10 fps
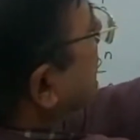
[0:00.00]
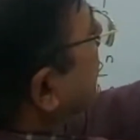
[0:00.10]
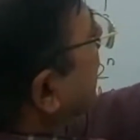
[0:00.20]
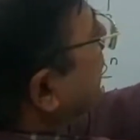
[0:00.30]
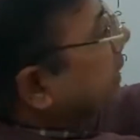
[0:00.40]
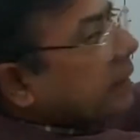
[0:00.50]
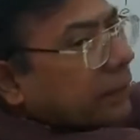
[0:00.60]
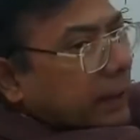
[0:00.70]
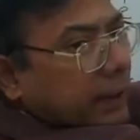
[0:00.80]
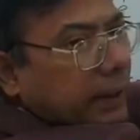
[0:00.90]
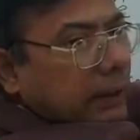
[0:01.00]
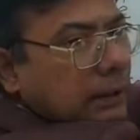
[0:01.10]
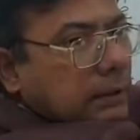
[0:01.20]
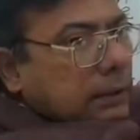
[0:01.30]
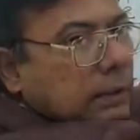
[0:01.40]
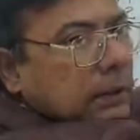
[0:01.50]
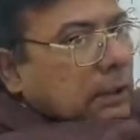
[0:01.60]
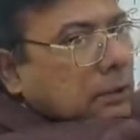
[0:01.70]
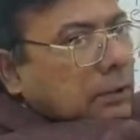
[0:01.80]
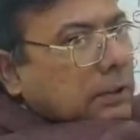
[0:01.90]
point in different directions.
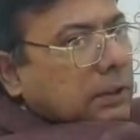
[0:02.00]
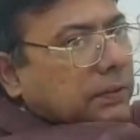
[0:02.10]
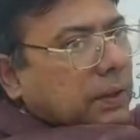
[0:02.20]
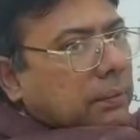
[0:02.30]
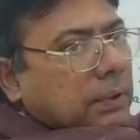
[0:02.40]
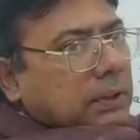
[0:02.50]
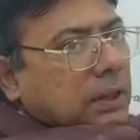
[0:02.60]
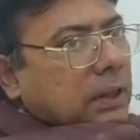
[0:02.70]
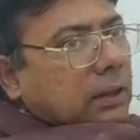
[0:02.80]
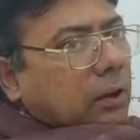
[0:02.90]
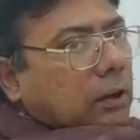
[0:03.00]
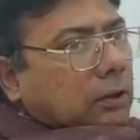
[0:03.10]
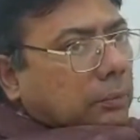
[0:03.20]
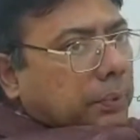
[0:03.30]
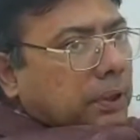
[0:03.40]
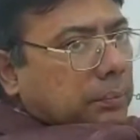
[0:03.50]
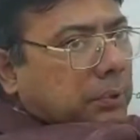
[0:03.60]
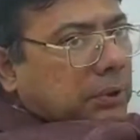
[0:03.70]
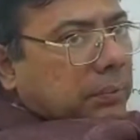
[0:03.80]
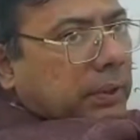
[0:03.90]
So this phenomenon is called
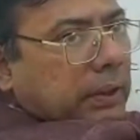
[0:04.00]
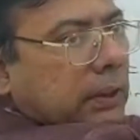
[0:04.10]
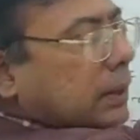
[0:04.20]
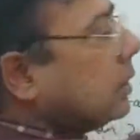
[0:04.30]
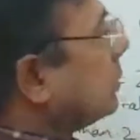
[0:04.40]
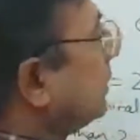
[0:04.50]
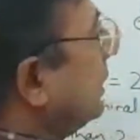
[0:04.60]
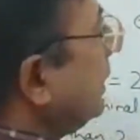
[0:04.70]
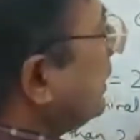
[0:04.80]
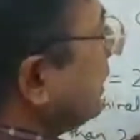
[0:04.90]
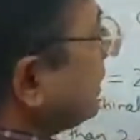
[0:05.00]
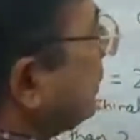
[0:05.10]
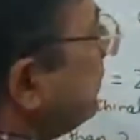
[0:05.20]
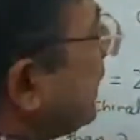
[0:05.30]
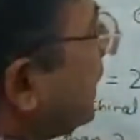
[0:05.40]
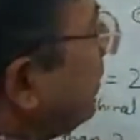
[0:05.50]
non-superimposability. So in case of mirror